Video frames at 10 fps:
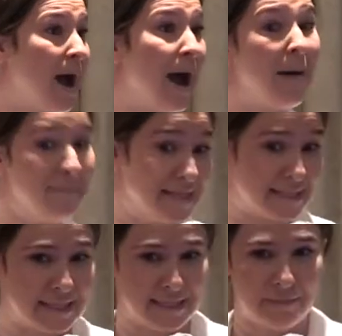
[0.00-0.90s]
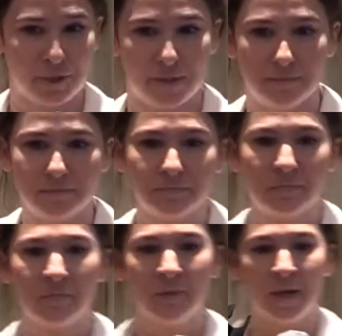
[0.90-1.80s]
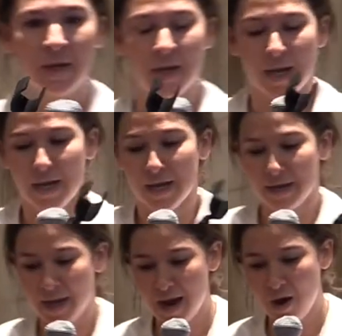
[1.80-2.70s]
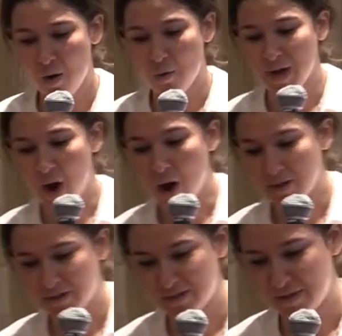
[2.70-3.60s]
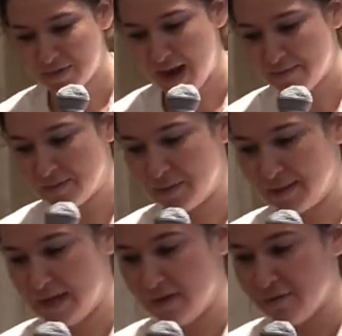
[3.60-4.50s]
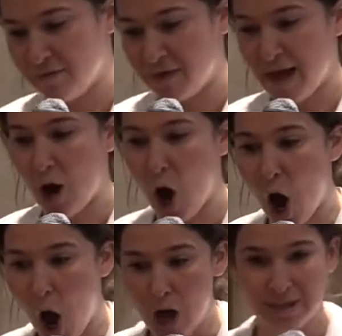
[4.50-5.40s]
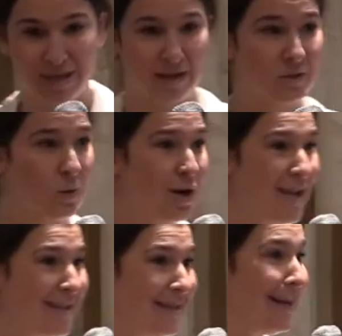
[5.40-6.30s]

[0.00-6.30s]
uh, misconception. Now, we also sometimes believe that all sex work is